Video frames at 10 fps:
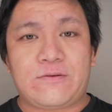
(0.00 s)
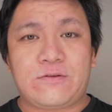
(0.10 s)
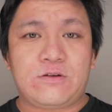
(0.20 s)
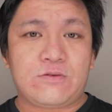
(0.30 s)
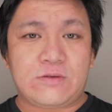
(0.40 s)

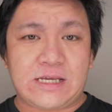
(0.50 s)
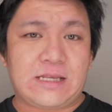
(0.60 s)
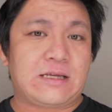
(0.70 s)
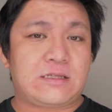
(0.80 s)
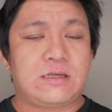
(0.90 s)
if you
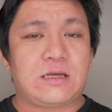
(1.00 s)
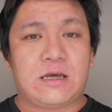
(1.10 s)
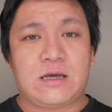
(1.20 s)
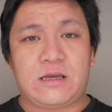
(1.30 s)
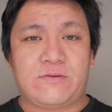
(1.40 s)
need it.
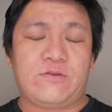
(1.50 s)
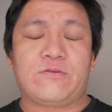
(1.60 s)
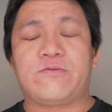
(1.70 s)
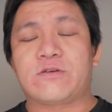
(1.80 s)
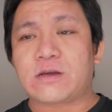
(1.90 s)
If
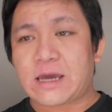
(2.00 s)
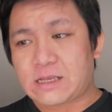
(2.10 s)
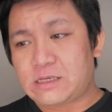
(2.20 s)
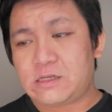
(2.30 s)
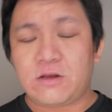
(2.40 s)
you
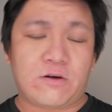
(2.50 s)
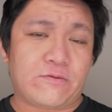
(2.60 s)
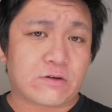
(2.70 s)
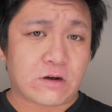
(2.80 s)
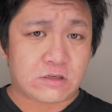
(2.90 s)
forgot
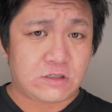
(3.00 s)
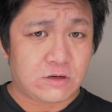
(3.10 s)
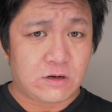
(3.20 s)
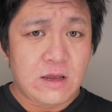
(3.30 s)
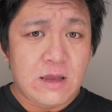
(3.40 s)

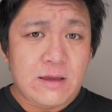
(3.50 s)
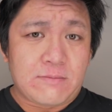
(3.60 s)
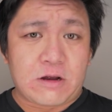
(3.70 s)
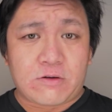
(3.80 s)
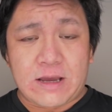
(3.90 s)
your
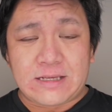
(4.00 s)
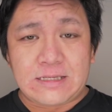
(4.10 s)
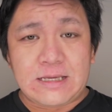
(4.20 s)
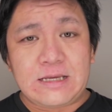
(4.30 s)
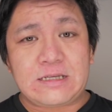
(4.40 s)
micro
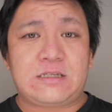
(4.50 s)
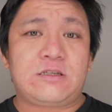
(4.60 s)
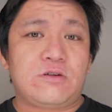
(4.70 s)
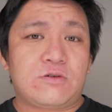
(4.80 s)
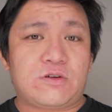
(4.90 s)

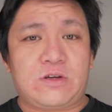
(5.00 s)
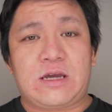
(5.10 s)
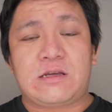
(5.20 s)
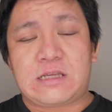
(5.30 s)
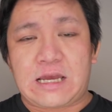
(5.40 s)
SDs, you
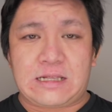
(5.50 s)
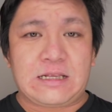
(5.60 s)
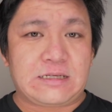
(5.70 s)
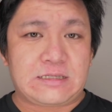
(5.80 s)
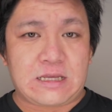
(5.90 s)
could at
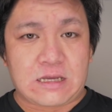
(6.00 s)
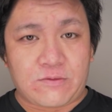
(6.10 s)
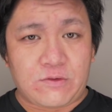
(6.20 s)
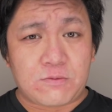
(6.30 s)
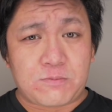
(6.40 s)
least take
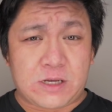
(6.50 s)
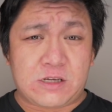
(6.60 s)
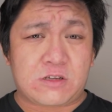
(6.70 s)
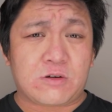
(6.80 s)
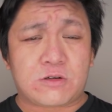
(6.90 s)
a few
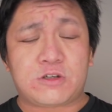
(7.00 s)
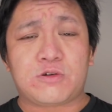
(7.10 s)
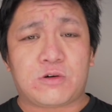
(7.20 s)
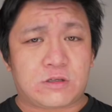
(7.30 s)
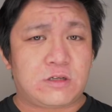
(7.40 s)
pictures or
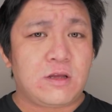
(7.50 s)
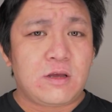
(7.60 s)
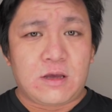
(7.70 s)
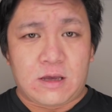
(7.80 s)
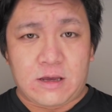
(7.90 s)
short
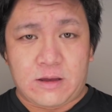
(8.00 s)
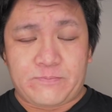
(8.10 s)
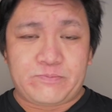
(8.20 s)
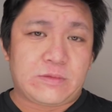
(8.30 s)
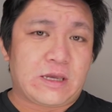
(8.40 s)

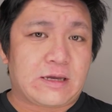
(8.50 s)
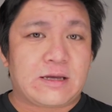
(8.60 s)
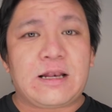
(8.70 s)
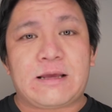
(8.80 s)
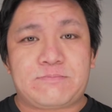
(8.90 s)

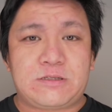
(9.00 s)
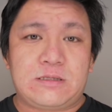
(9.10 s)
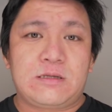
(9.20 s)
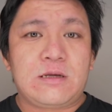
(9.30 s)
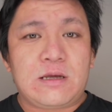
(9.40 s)

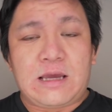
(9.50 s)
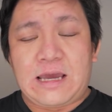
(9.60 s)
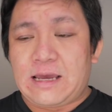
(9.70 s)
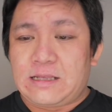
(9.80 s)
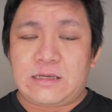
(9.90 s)
clips
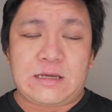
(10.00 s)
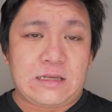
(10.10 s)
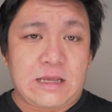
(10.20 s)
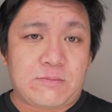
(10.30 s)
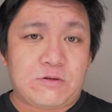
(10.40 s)
and
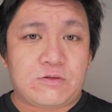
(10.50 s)
enable